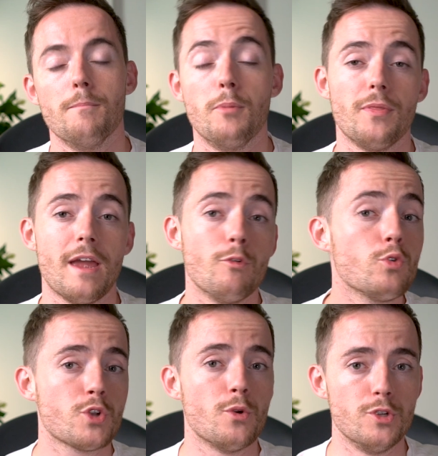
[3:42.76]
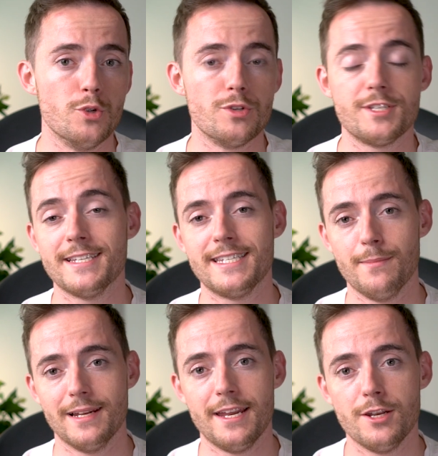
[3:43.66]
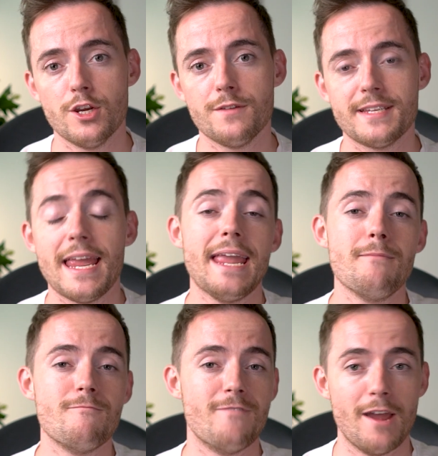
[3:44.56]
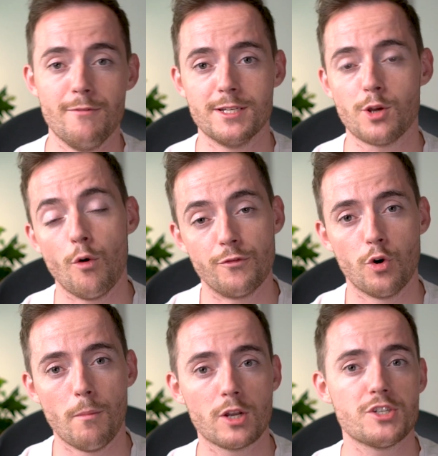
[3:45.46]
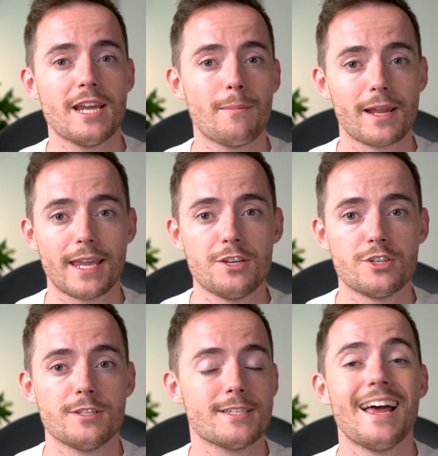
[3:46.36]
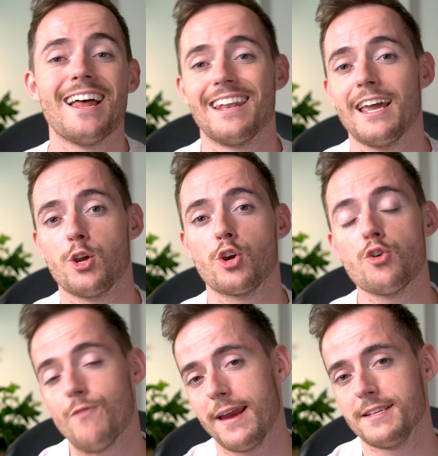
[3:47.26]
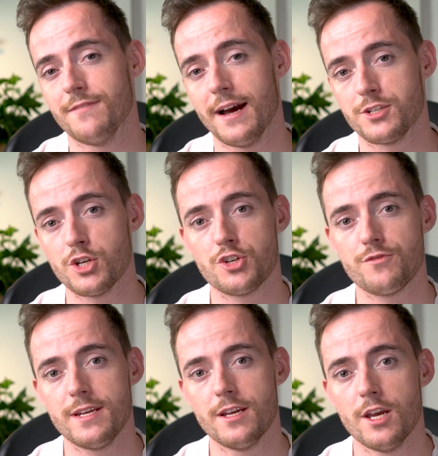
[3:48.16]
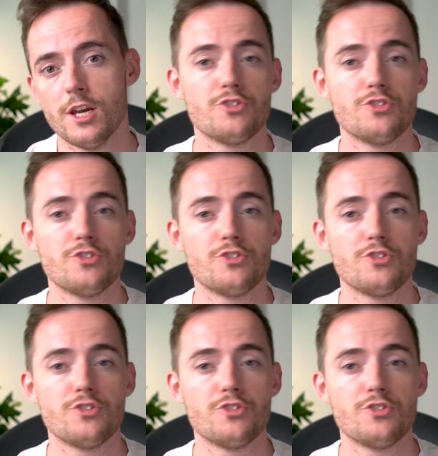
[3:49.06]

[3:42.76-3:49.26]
But they're also used to stimulate nerves in various ophthalmology applications like corrective eye surgery,